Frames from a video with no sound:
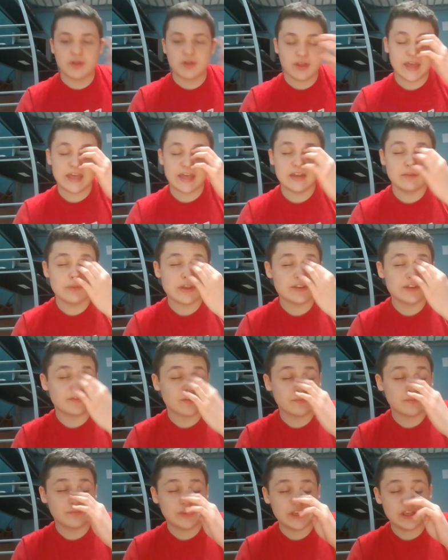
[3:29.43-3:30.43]
enemies
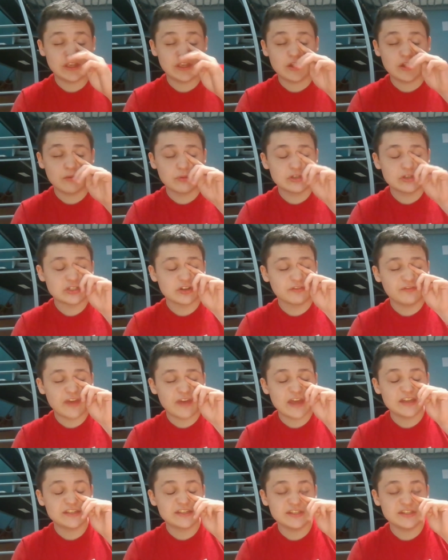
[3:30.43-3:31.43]
from the original
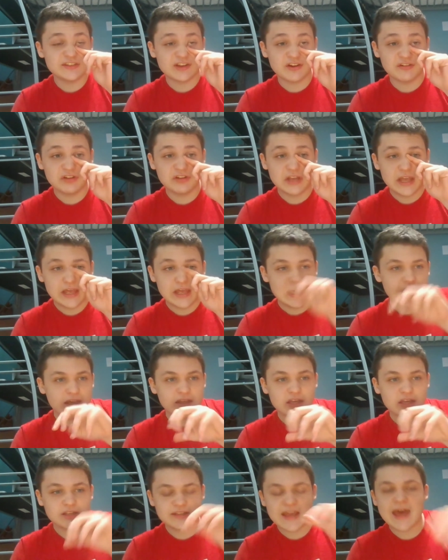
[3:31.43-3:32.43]
Fantasy Zone.
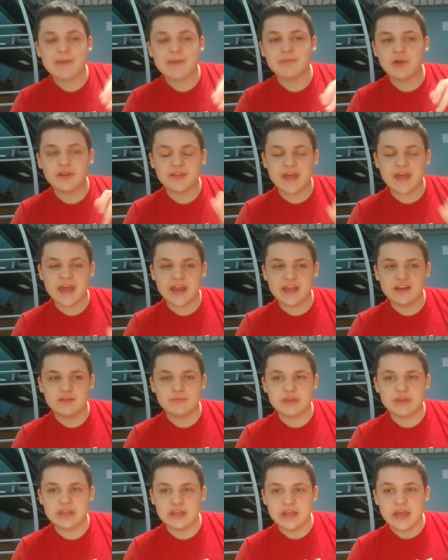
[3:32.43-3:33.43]
You tap on that
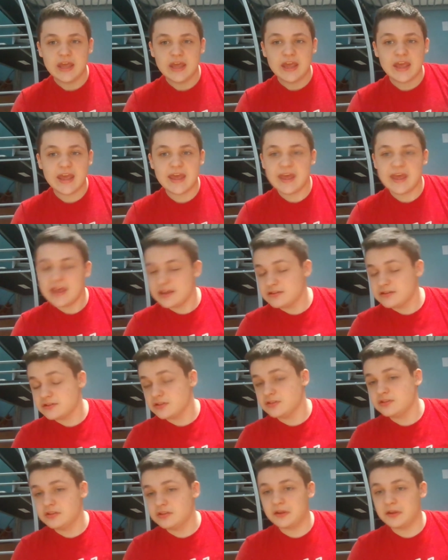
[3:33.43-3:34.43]
enemy, and
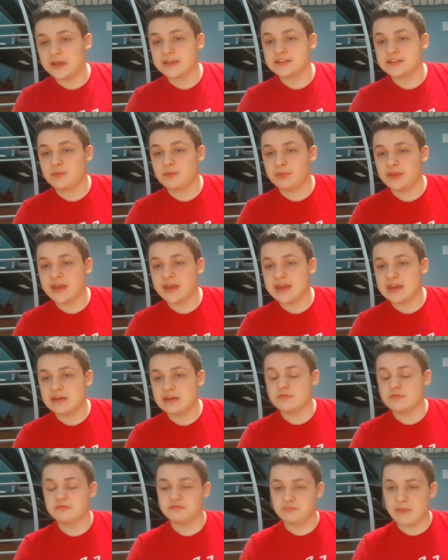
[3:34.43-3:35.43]
you'll get to play
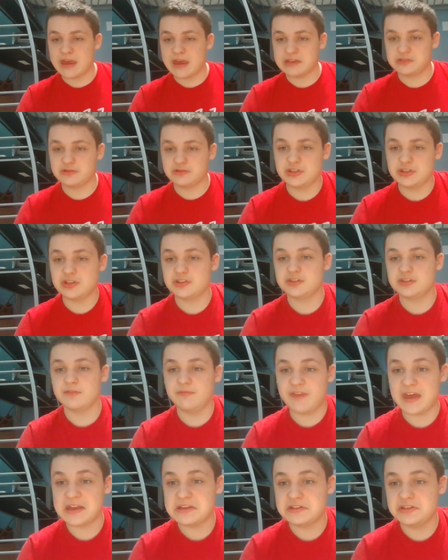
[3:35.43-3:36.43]
Master System
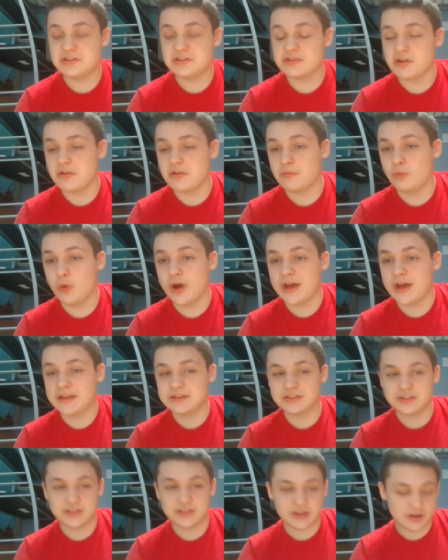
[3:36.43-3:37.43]
Fantasy Zone 1,
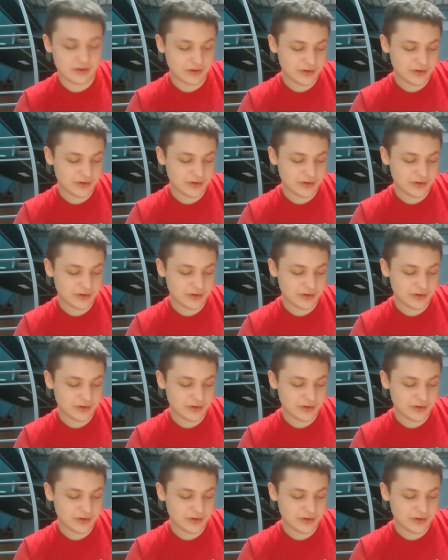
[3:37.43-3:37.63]
so